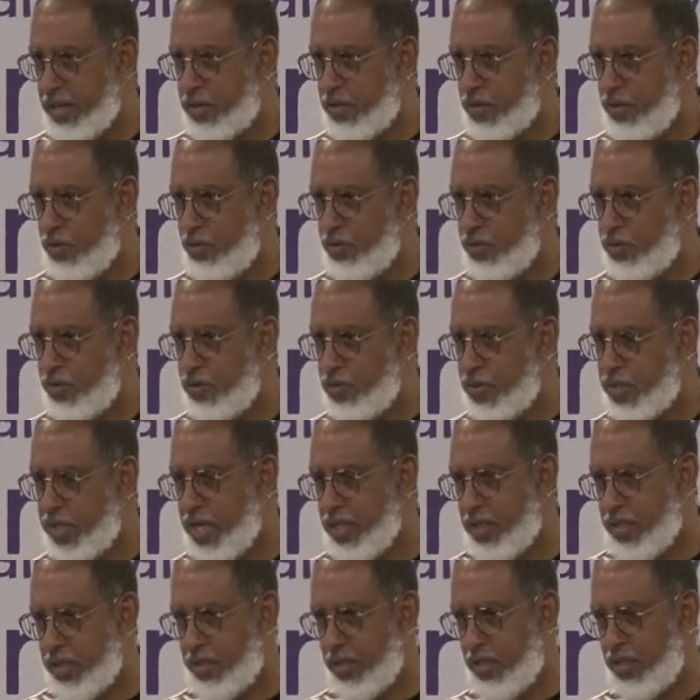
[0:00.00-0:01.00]
are those who say
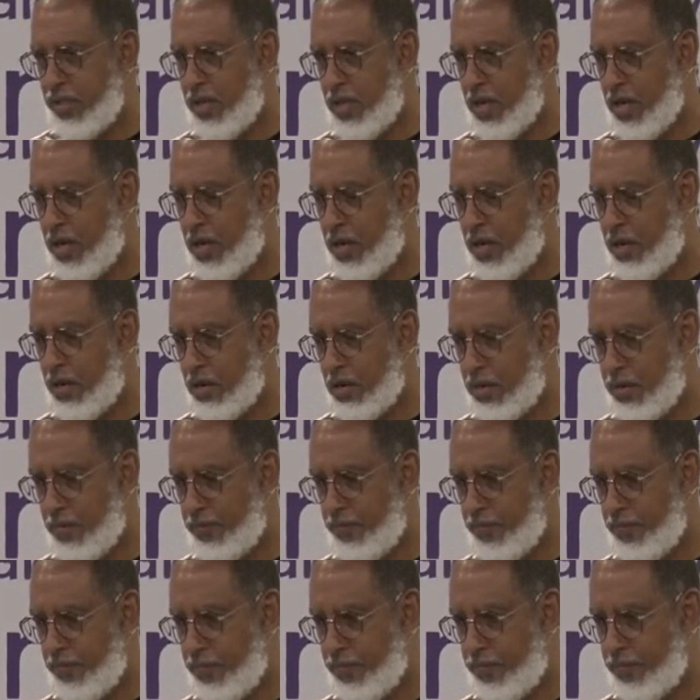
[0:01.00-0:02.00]
that there are
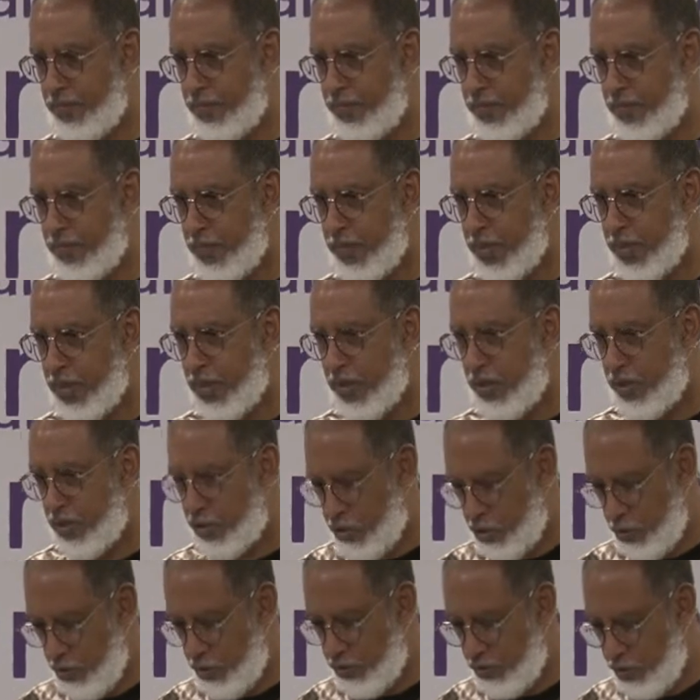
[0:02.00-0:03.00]

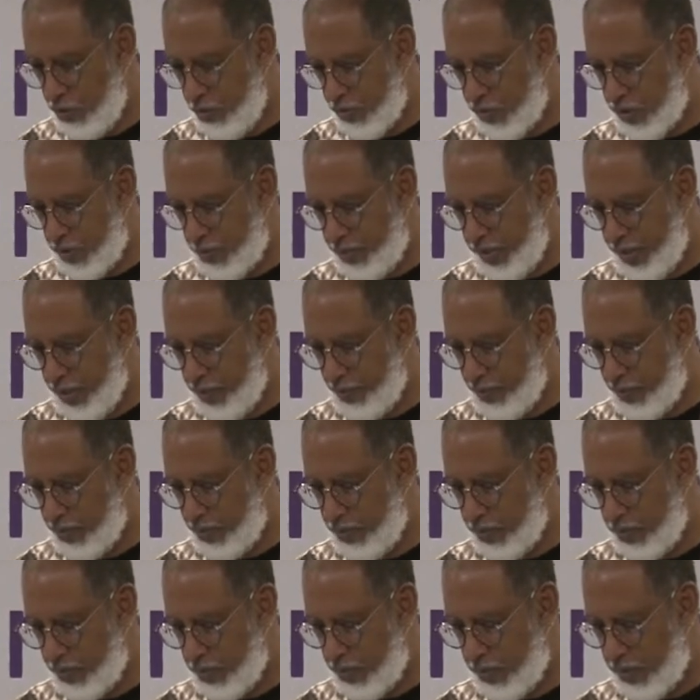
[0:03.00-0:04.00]
two groups of
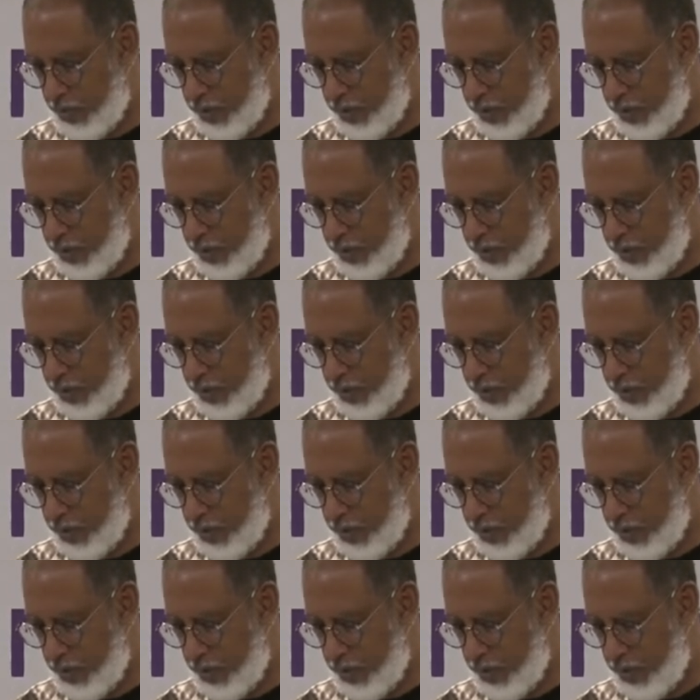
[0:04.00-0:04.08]
people